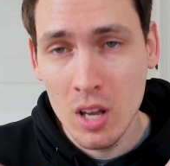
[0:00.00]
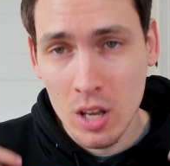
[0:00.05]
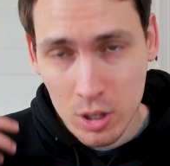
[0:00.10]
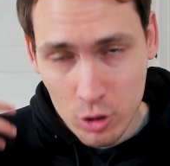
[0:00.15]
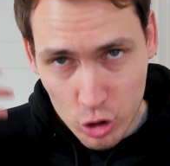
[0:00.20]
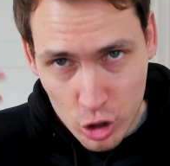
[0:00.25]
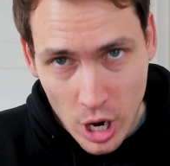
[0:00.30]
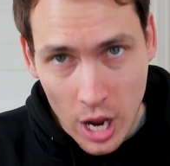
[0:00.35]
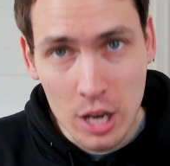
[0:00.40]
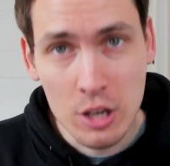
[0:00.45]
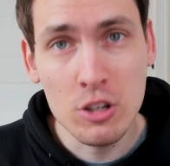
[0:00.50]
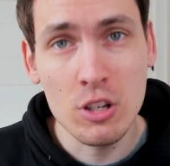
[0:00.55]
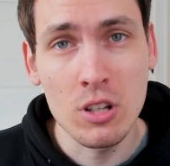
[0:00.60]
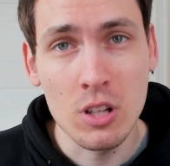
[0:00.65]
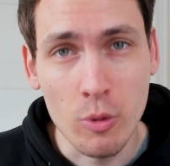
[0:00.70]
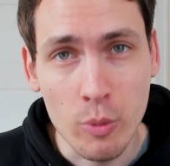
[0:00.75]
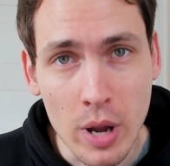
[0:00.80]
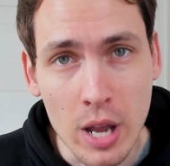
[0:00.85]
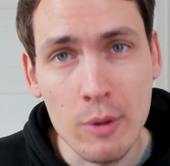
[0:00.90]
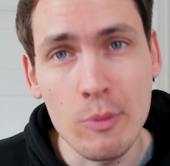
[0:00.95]
changing the
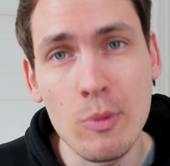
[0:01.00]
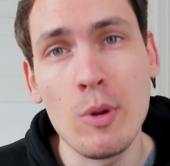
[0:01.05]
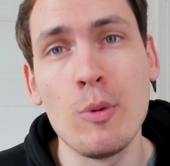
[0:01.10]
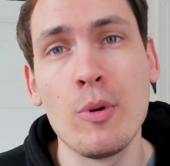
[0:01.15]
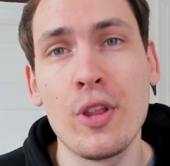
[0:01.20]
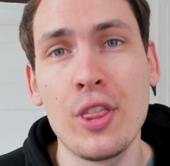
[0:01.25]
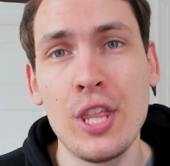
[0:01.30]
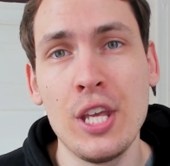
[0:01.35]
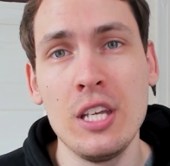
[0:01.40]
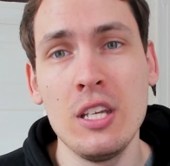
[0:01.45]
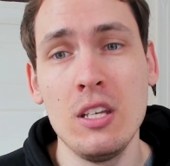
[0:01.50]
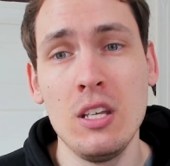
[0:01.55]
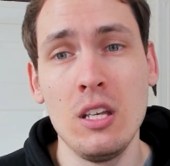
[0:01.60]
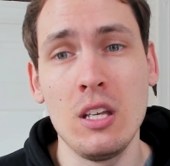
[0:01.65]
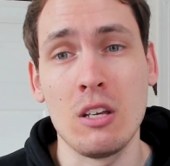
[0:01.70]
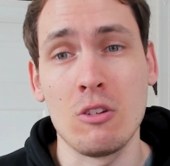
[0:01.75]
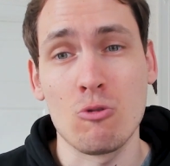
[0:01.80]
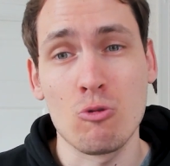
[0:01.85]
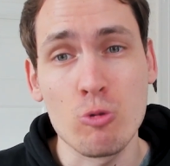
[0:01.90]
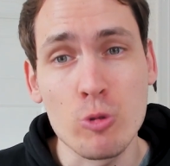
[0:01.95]
way we were thinking,
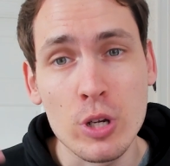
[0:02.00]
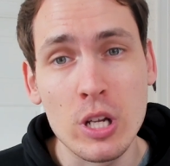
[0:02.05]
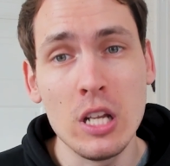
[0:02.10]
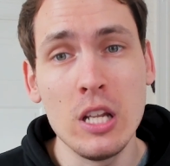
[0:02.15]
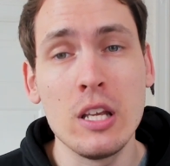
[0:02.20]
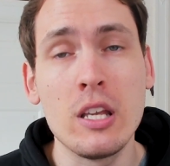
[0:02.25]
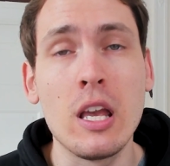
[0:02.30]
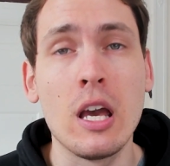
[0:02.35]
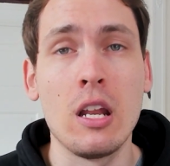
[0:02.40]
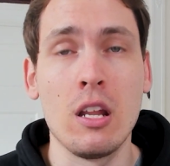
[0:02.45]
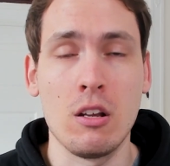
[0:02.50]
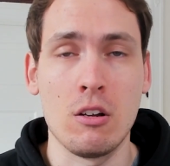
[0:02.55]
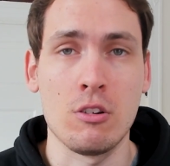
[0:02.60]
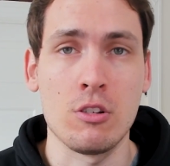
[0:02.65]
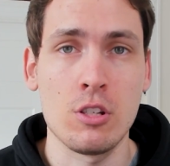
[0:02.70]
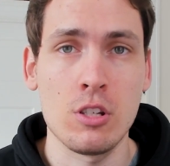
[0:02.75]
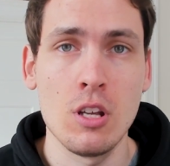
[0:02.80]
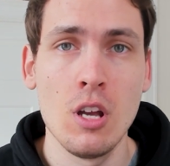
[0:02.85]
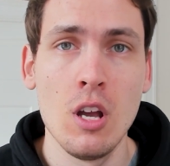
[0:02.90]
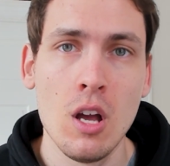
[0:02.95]
and really getting
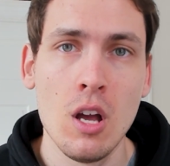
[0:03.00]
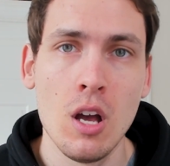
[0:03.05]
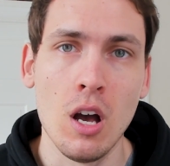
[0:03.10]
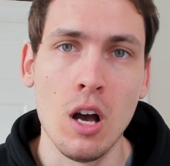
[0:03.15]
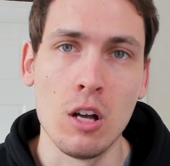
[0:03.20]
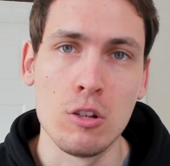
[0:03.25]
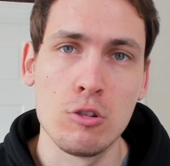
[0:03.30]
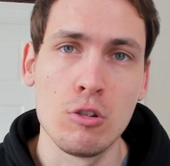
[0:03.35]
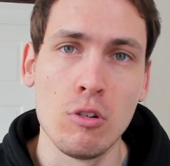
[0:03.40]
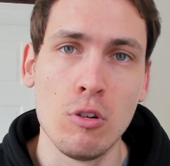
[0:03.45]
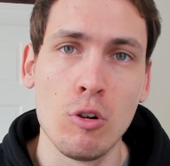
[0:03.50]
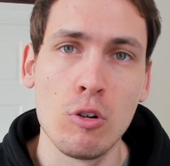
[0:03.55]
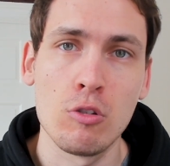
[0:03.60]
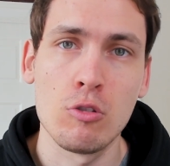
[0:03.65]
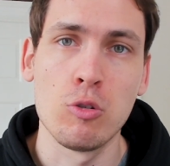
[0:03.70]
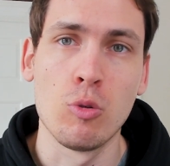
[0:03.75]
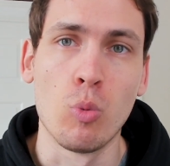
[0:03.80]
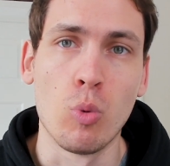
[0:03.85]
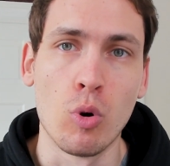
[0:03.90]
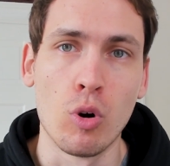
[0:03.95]
us to look
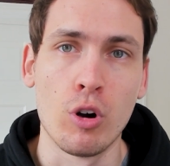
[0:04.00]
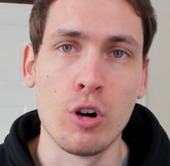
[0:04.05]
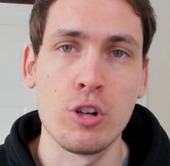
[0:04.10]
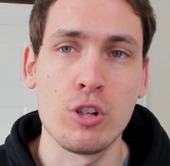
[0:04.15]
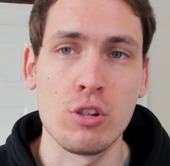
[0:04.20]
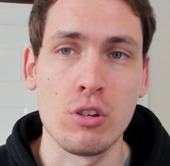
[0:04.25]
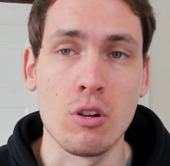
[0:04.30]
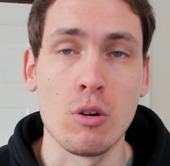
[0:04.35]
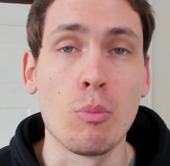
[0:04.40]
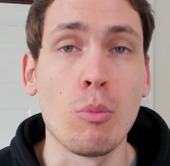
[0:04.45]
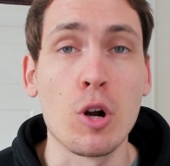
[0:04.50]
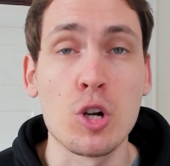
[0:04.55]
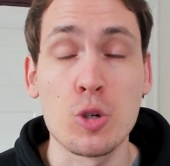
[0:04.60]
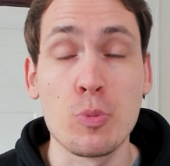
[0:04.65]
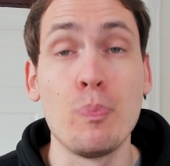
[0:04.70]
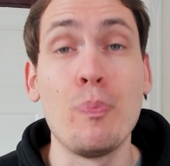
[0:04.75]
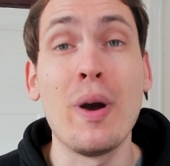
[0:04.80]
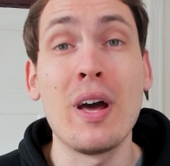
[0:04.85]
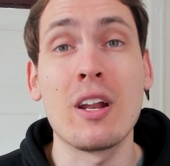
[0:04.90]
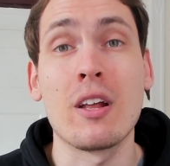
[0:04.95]
towards much
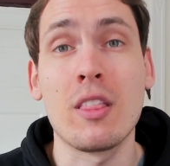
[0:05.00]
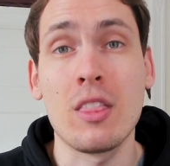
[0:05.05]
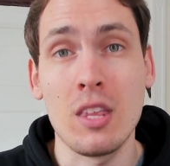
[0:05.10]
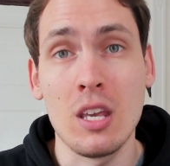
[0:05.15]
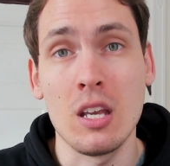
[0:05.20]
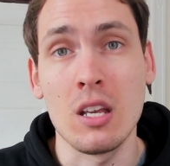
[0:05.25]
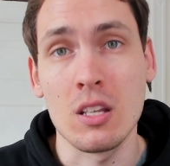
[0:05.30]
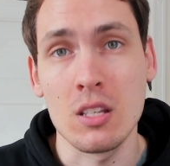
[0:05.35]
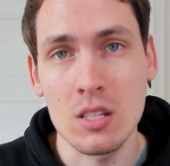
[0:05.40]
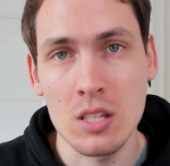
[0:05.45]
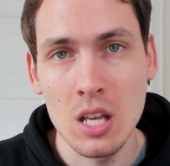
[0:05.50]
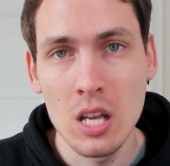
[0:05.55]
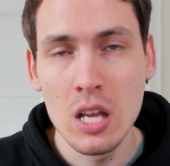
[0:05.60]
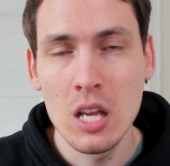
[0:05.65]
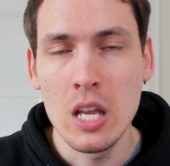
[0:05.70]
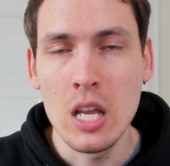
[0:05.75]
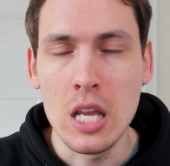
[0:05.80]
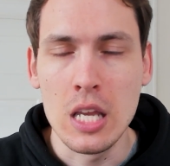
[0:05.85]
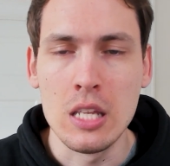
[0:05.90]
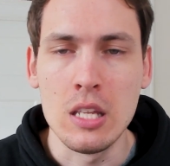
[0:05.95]
better things
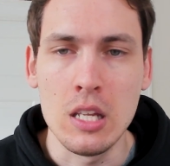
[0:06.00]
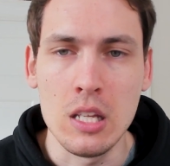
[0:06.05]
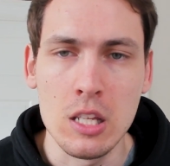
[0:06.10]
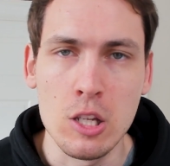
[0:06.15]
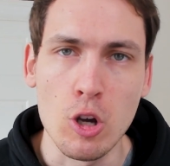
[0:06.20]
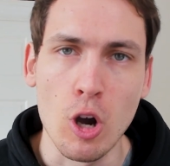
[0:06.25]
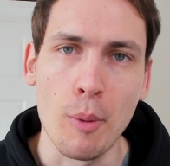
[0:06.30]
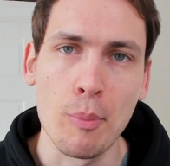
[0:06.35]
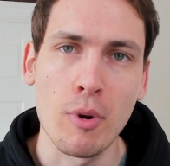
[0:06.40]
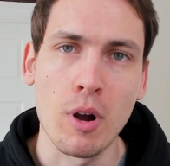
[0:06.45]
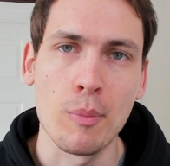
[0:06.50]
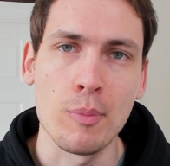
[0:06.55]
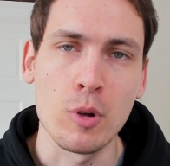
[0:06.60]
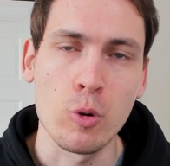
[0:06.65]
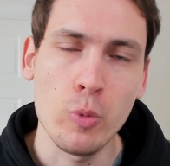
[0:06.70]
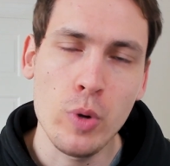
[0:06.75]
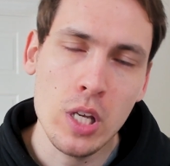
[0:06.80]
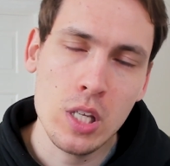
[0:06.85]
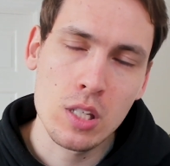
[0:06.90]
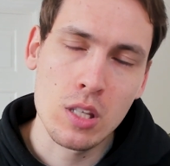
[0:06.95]
in the upcoming
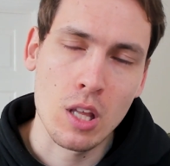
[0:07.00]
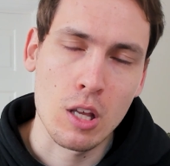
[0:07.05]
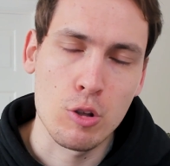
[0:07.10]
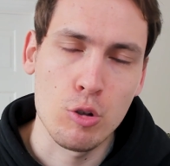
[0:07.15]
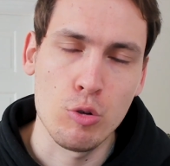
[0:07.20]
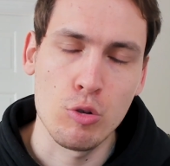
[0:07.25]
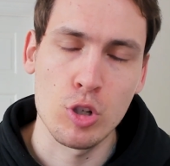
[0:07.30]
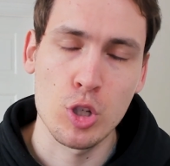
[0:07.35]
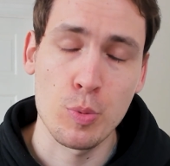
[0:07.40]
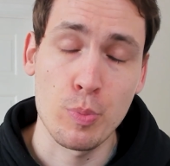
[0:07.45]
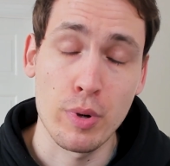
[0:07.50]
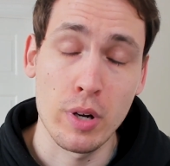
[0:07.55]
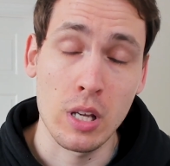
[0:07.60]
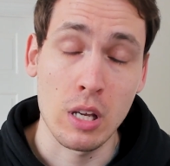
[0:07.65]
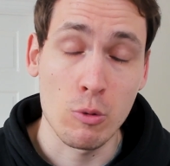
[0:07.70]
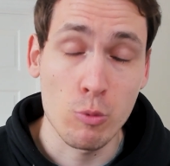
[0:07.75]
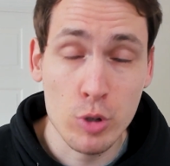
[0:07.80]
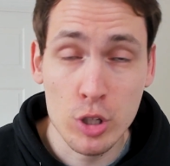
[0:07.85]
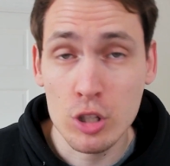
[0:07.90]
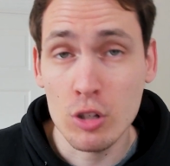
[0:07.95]
weeks there during spring.
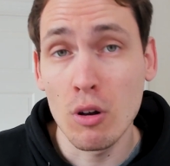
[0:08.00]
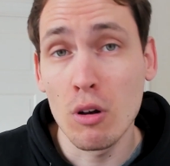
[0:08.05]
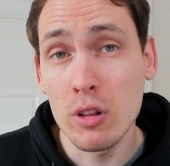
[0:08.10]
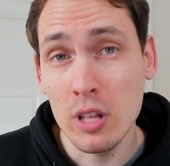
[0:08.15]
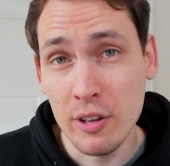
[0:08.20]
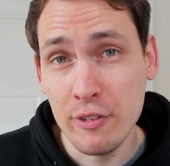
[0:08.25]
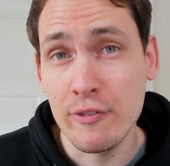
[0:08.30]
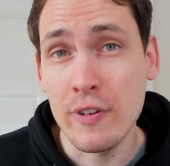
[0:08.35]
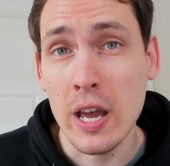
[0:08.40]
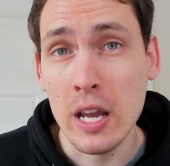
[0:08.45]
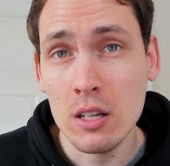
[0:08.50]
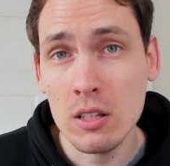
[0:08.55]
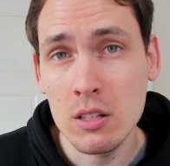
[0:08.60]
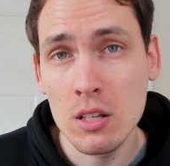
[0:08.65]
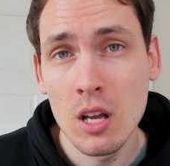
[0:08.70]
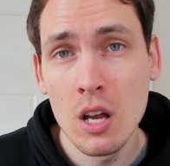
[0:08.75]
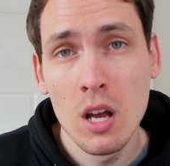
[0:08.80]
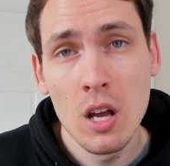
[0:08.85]
And we saw the effect.